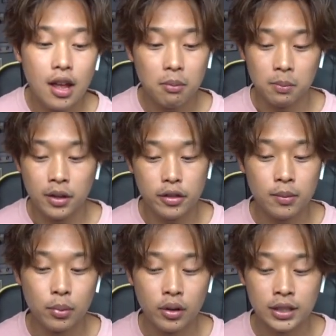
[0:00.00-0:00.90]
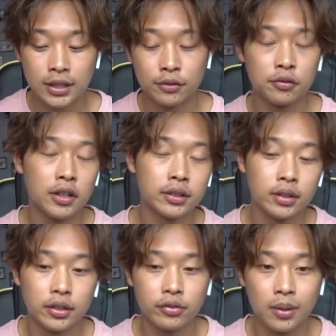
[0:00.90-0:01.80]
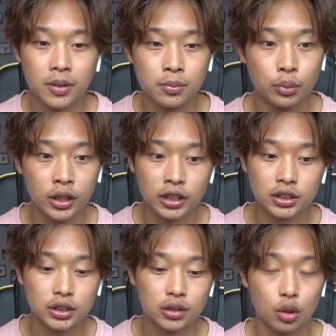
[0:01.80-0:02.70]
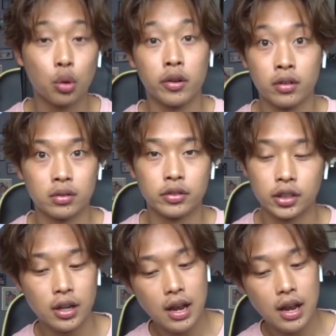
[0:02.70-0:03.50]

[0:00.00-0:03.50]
but Matthew Bourne is like a very, very famous British choreographer.